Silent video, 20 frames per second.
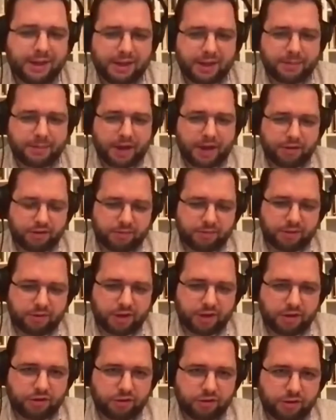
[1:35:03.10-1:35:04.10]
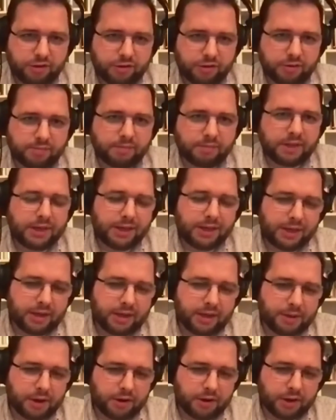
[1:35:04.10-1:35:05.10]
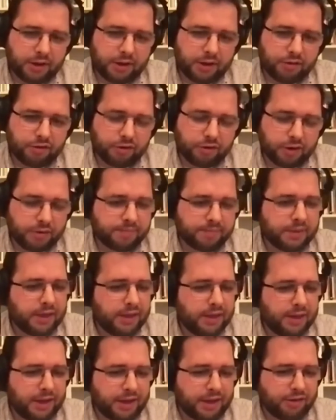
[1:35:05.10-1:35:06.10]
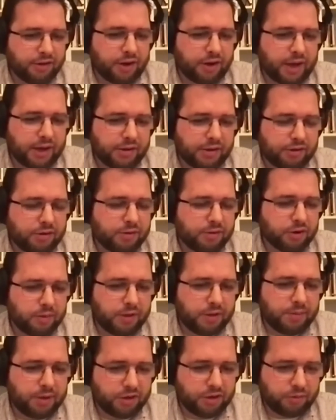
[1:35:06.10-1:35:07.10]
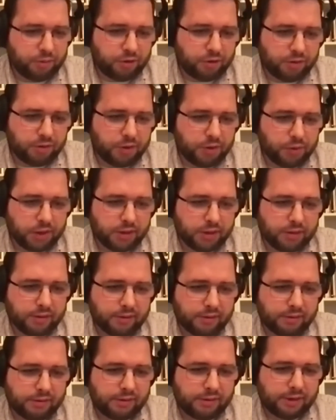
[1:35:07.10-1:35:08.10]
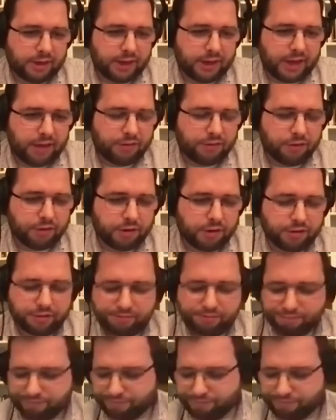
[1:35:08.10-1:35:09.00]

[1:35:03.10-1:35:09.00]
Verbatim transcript: about dispensationalism in American history. And so I assume there will be much more to be written uh, after this.